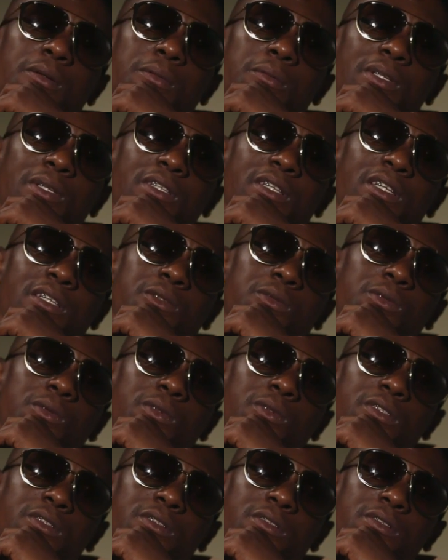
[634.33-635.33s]
but this one
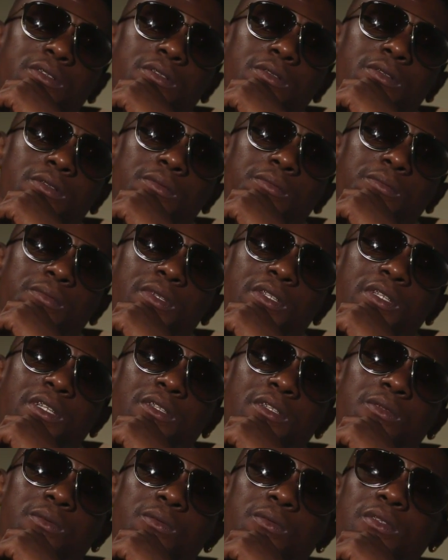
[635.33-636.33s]
was
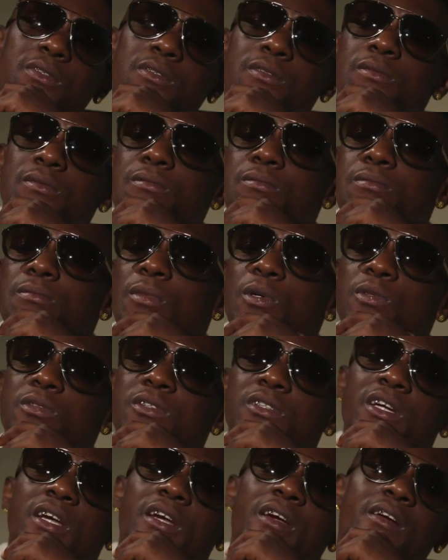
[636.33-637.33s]
more
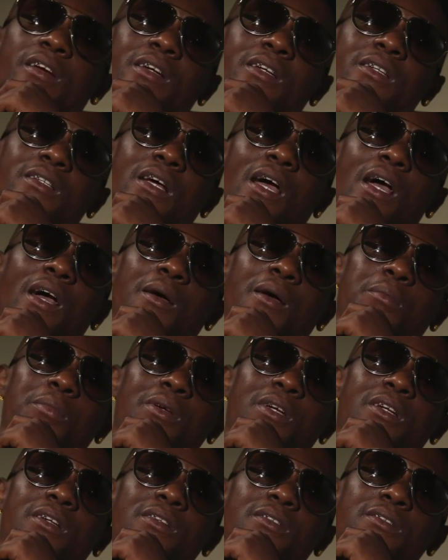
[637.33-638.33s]
scary than
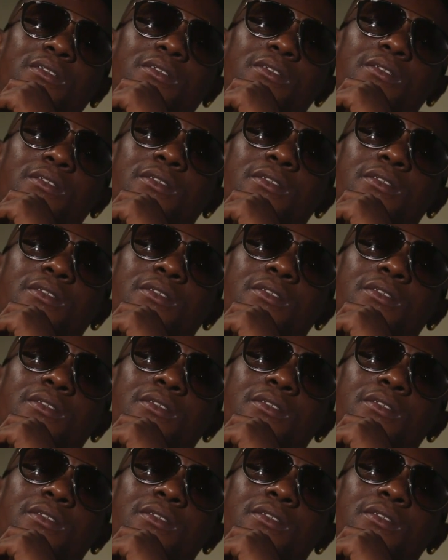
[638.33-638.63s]
diabetes.